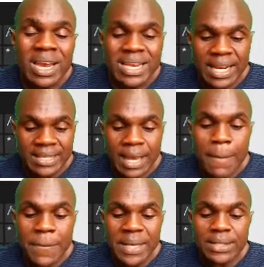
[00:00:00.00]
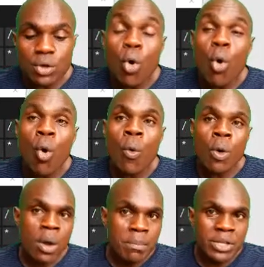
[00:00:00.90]
There is a missing
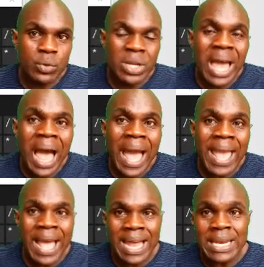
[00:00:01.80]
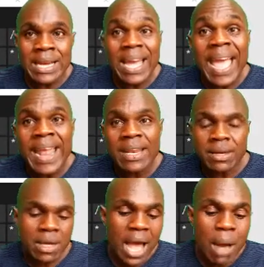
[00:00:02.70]
O between I and the
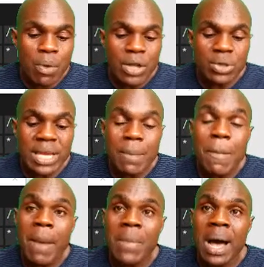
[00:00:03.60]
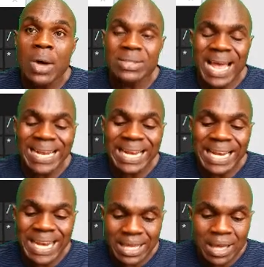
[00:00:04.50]
N. I'm going to take my mouse and
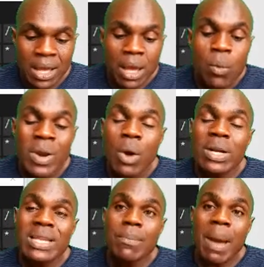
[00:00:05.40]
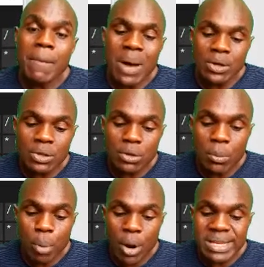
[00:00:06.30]
click. When I take my mouse
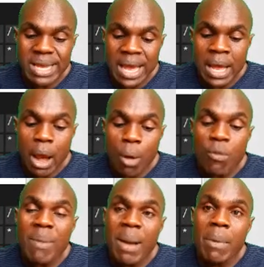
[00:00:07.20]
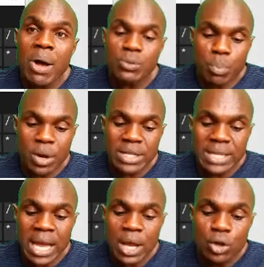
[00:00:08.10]
pointer, I'll move my mouse
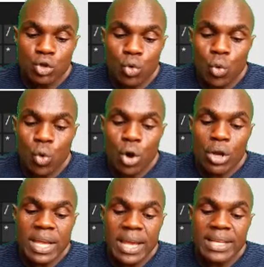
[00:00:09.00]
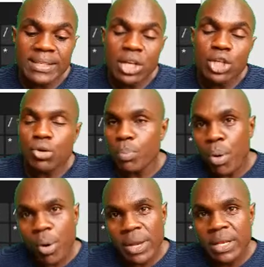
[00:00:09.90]
pointer to the insertion
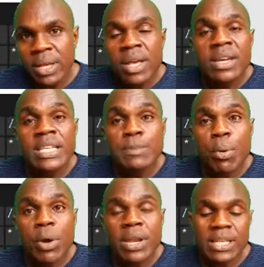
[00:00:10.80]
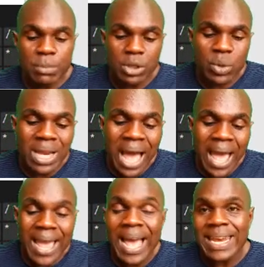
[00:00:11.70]
point. This point is between
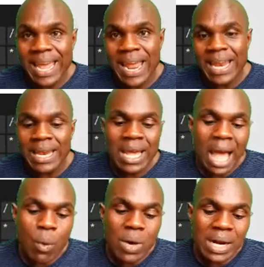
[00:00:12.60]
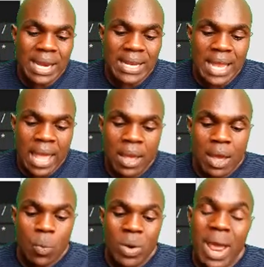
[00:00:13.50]
I and N. I will click there.
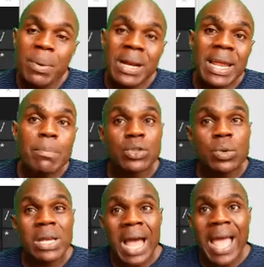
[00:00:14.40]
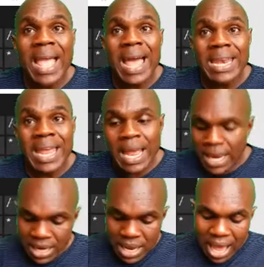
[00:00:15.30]
When I click between I and
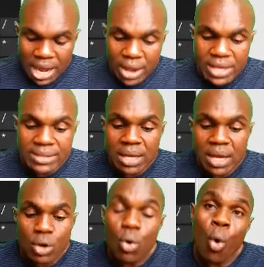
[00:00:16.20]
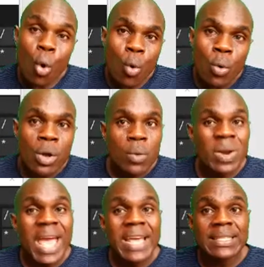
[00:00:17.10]
N, and I insert O.
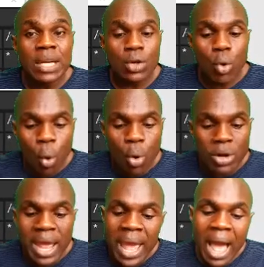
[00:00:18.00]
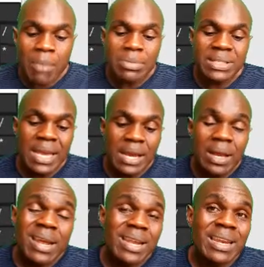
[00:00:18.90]
When I insert O there, I'm
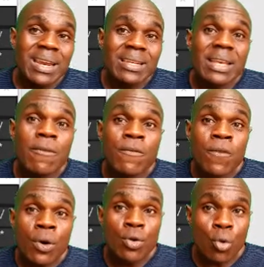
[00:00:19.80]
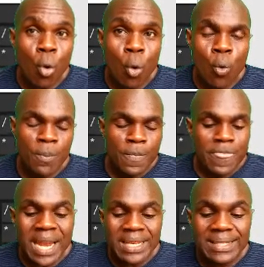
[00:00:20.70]
seeing that there is a foreign O
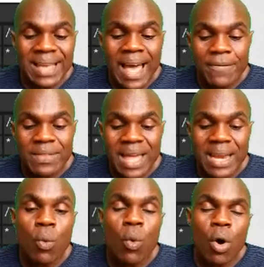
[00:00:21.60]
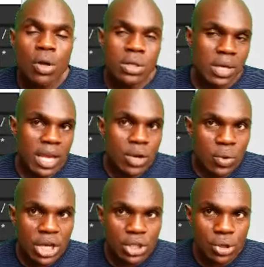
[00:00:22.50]
that is after the word
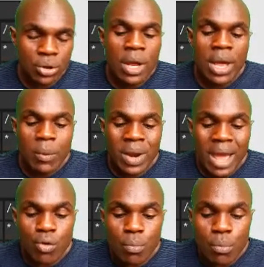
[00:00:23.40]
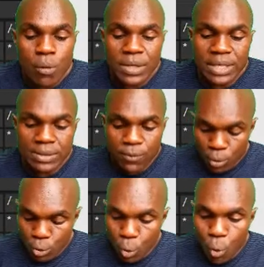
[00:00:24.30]
education. When I remove this
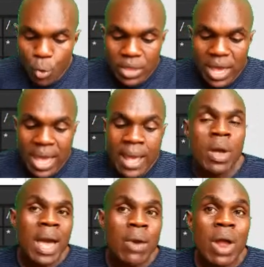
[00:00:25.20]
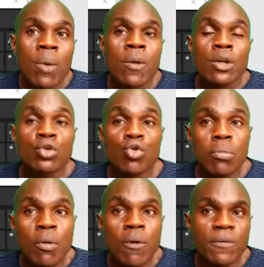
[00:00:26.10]
foreign O there, and now to
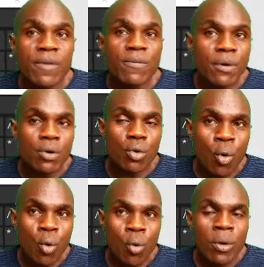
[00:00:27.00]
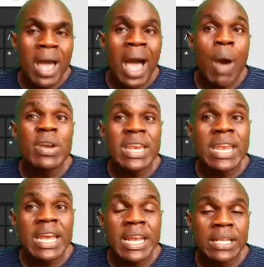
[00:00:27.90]
remove the foreign O, I will
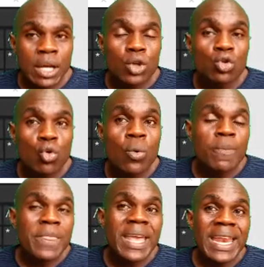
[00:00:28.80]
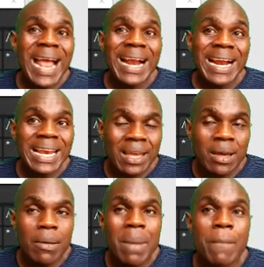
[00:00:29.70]
need to either
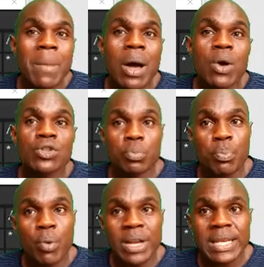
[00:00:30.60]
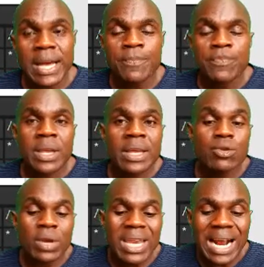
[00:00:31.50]
click my mouse pointer
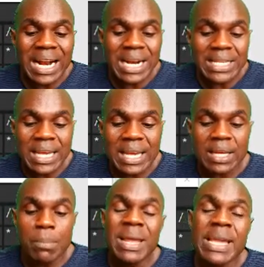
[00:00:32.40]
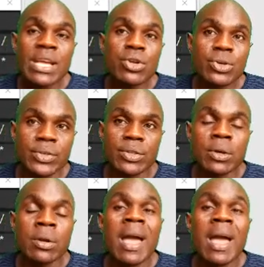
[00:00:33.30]
to either take the blinking cursor